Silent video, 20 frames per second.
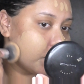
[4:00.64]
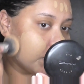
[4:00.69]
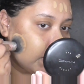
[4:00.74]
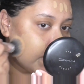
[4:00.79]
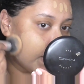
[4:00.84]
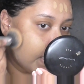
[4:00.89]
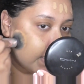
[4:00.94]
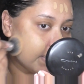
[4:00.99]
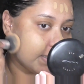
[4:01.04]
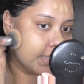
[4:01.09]
with a
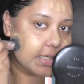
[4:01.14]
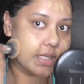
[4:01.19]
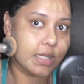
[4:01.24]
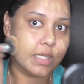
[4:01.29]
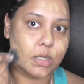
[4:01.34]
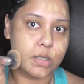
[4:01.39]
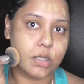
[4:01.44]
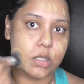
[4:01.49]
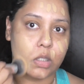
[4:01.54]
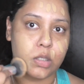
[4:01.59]
light
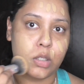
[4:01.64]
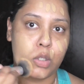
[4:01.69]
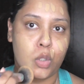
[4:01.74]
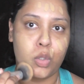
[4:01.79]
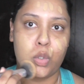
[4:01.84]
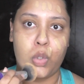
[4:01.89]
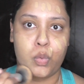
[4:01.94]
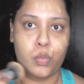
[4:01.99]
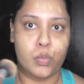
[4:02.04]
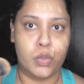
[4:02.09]
layer.
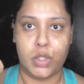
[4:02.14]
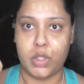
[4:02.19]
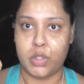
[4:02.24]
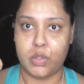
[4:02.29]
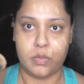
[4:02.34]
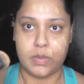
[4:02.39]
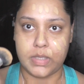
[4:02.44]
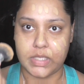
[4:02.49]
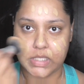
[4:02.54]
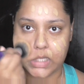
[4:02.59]
You can
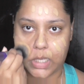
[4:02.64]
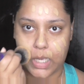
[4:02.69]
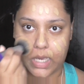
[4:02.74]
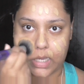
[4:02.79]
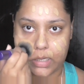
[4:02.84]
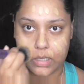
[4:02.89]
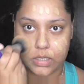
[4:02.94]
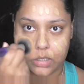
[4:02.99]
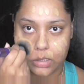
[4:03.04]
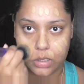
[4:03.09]
always
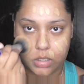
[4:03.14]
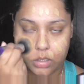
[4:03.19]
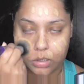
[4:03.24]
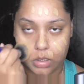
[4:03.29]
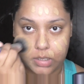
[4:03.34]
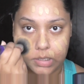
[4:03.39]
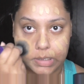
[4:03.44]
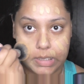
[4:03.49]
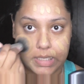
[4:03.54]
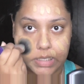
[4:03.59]
add
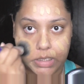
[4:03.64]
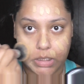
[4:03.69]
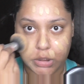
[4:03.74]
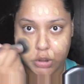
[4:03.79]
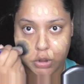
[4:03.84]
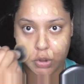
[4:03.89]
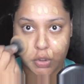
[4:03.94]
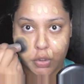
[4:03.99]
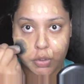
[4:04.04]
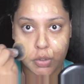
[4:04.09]

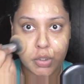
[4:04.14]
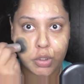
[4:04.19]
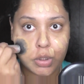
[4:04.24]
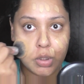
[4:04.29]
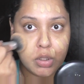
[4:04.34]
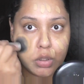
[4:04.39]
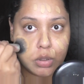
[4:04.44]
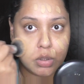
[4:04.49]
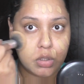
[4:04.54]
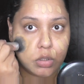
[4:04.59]

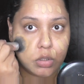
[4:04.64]
later.